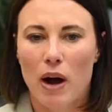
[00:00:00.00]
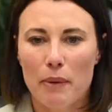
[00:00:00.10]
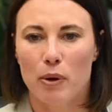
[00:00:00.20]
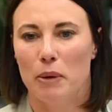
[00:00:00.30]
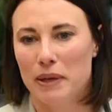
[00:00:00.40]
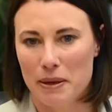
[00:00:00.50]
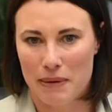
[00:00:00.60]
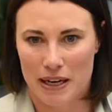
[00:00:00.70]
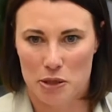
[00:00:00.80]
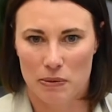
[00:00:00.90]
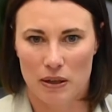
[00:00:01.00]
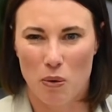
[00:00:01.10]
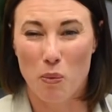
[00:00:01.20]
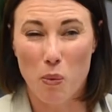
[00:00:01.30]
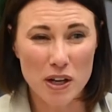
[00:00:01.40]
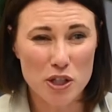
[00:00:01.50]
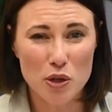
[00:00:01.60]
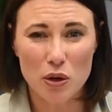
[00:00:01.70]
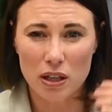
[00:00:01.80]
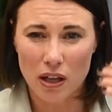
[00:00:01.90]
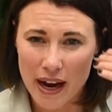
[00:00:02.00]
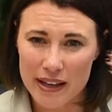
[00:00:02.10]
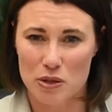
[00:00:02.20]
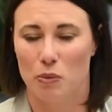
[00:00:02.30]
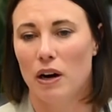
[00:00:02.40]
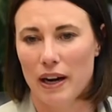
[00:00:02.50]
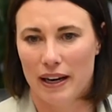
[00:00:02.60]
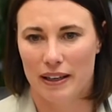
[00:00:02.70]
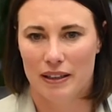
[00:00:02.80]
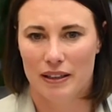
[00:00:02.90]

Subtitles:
Why property management? What's your client's why?